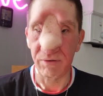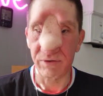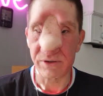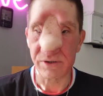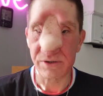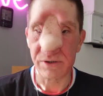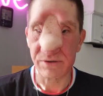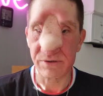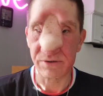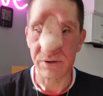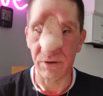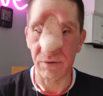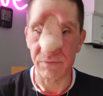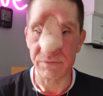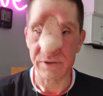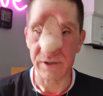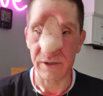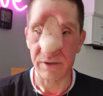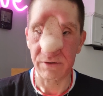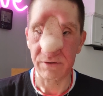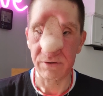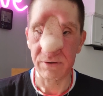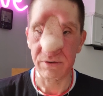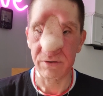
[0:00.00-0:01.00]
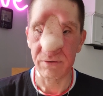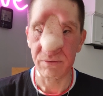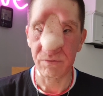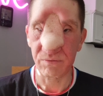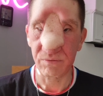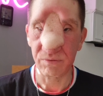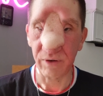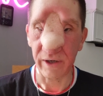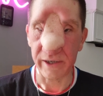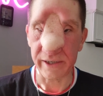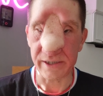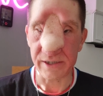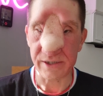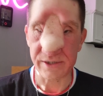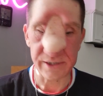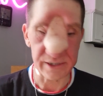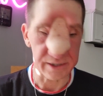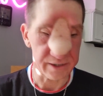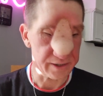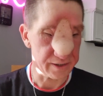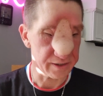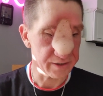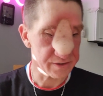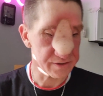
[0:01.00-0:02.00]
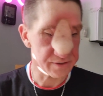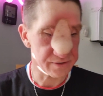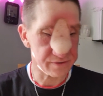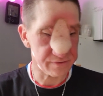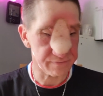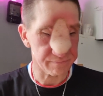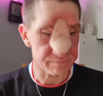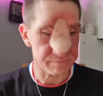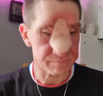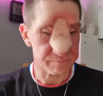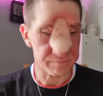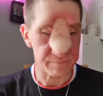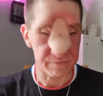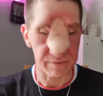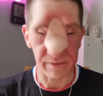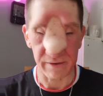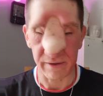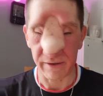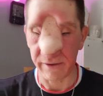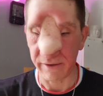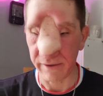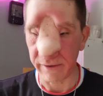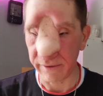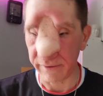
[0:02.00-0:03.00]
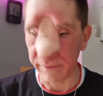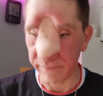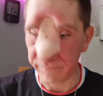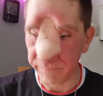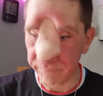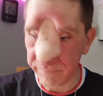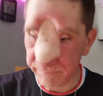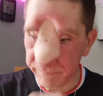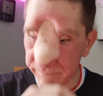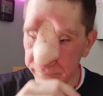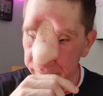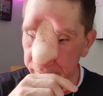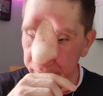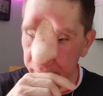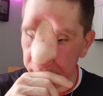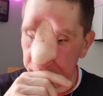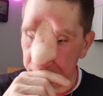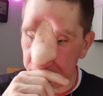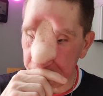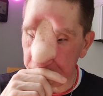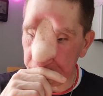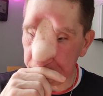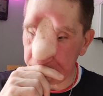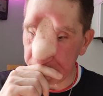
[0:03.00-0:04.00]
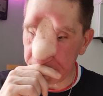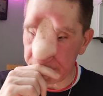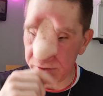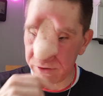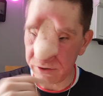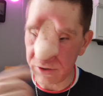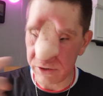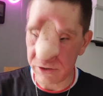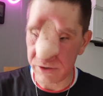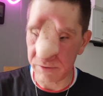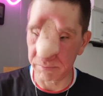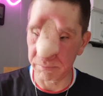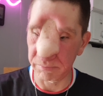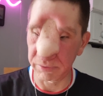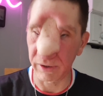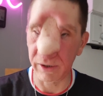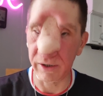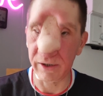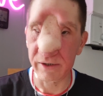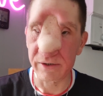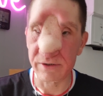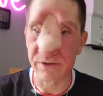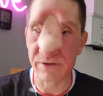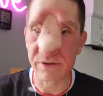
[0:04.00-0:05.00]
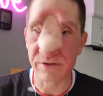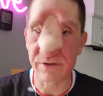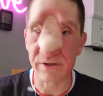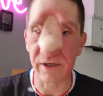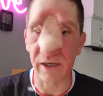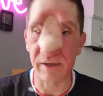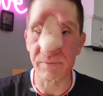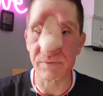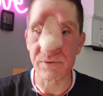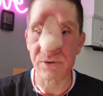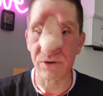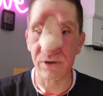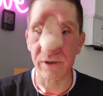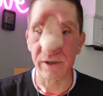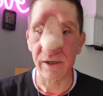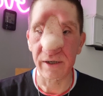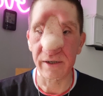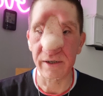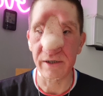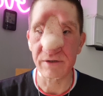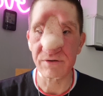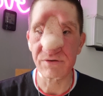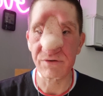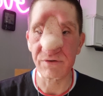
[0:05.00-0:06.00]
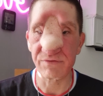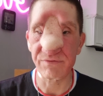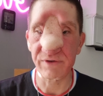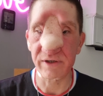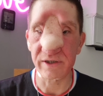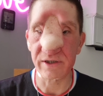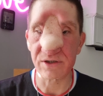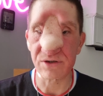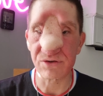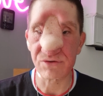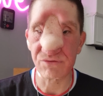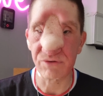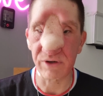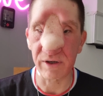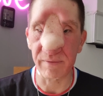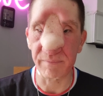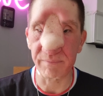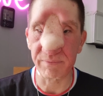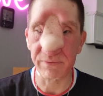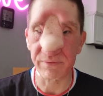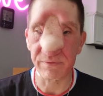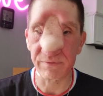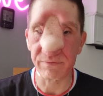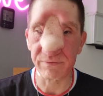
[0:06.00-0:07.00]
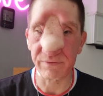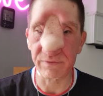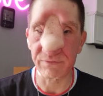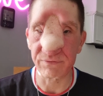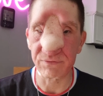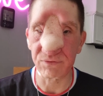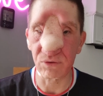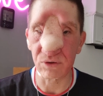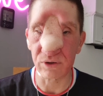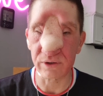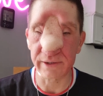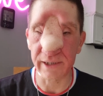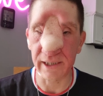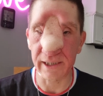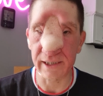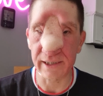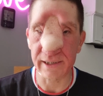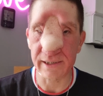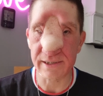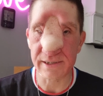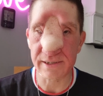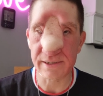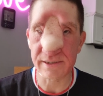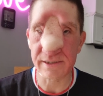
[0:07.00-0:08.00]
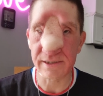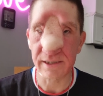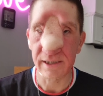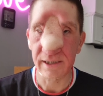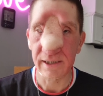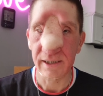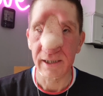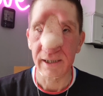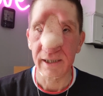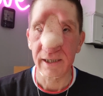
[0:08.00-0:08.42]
which is obviously quite serious, but they took some bloods. I was on an intravenous drip for 4 days.